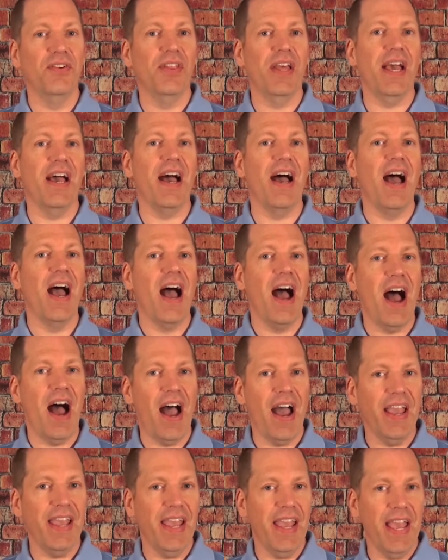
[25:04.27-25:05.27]
that,
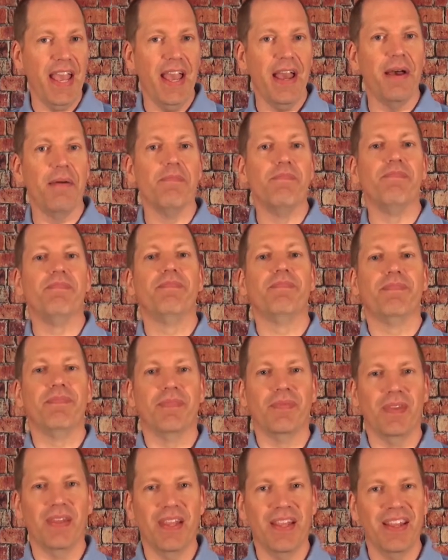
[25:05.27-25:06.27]
I am,
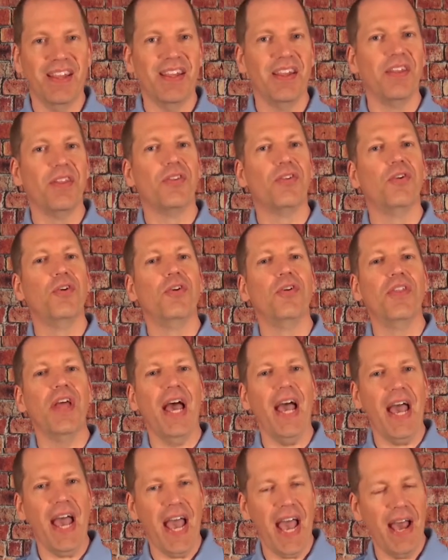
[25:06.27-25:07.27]
through
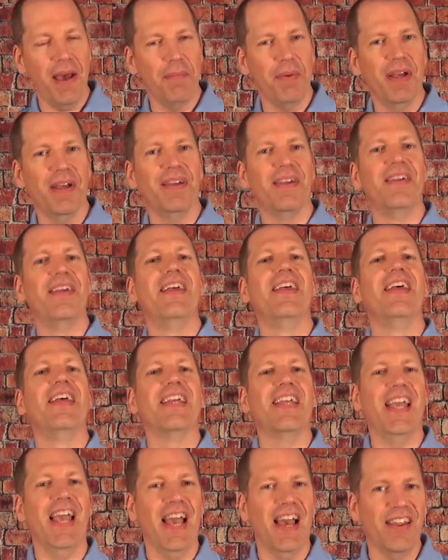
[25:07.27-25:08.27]
that habit,
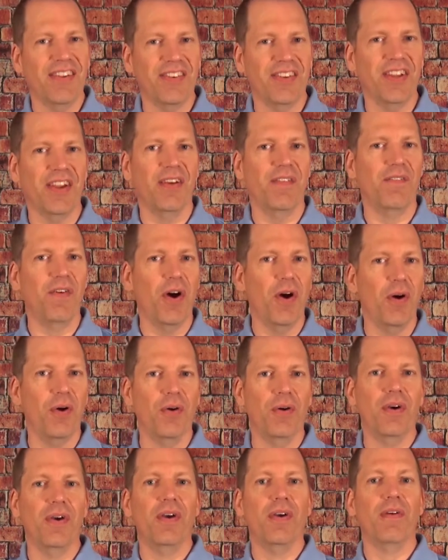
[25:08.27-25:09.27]
casting a
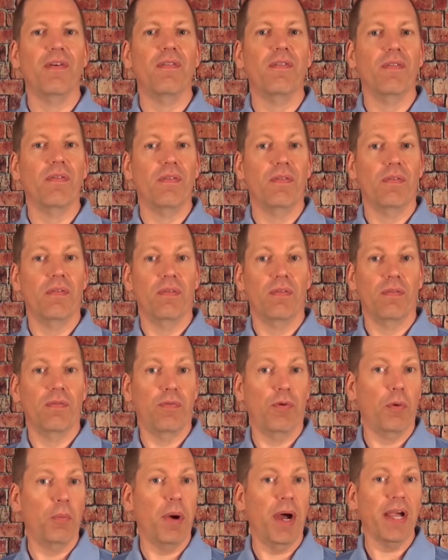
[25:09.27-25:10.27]
vote
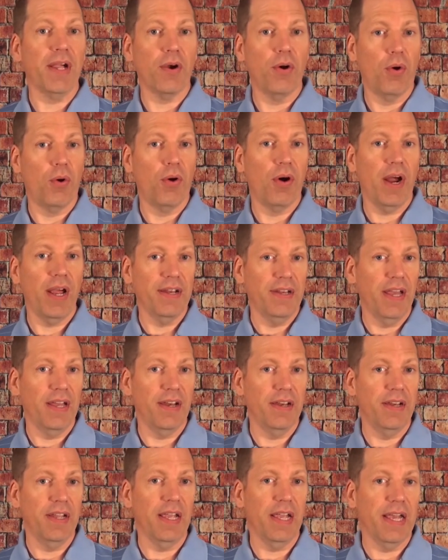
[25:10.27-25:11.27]
for my core
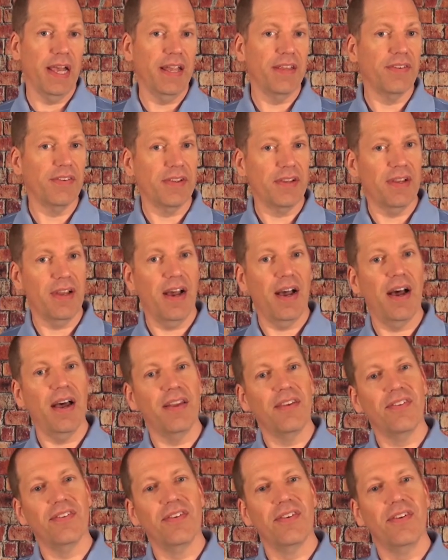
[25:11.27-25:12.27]
identity as
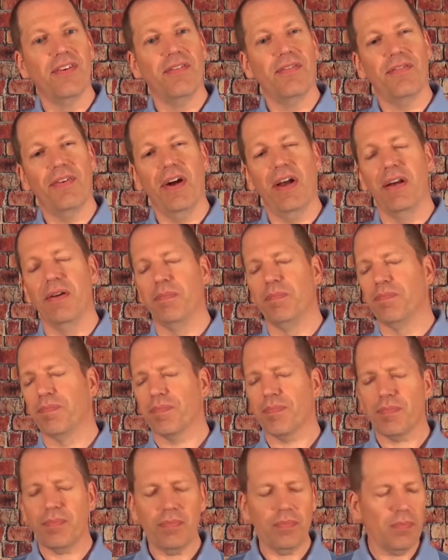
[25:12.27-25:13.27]
God's friend.
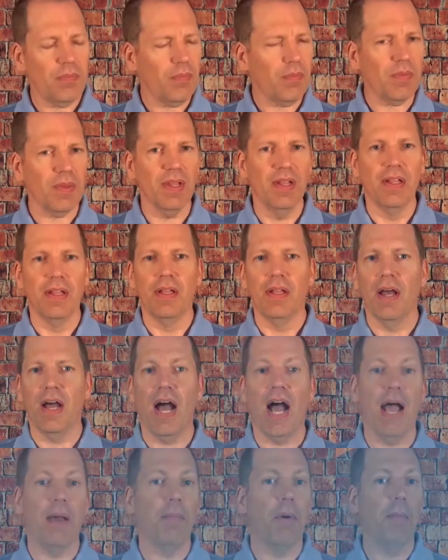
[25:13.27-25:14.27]
I'm a